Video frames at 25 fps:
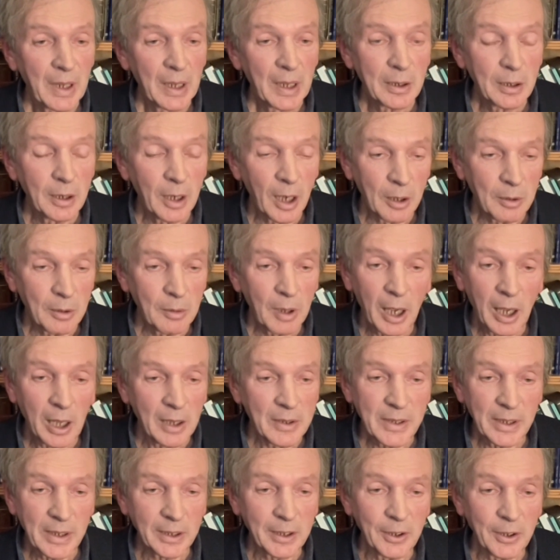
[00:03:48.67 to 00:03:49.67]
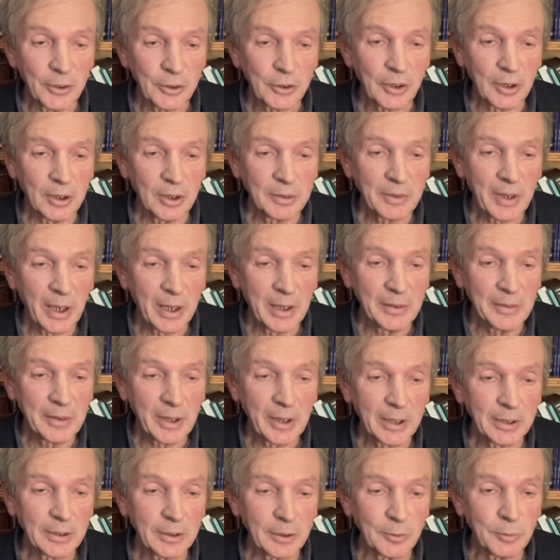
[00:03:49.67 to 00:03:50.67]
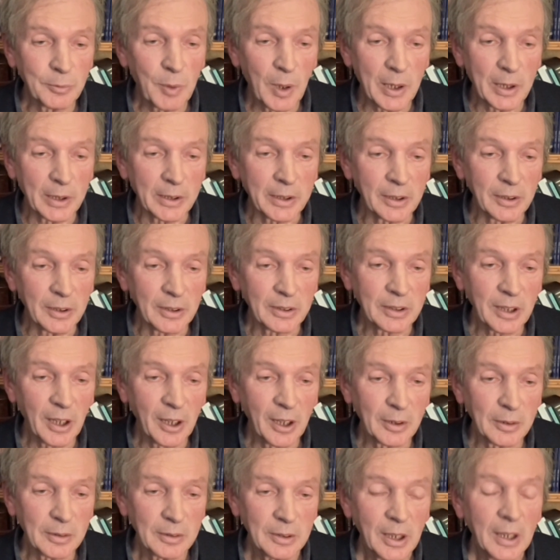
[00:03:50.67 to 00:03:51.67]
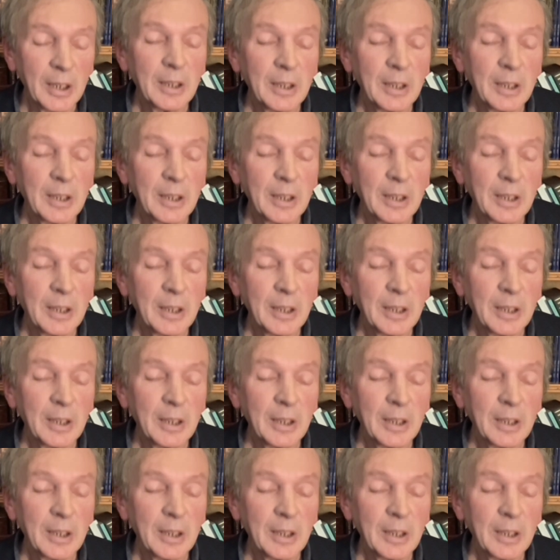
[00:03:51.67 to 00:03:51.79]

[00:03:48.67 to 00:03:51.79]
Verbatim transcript: Uh, I think he's doing very, very good work on, on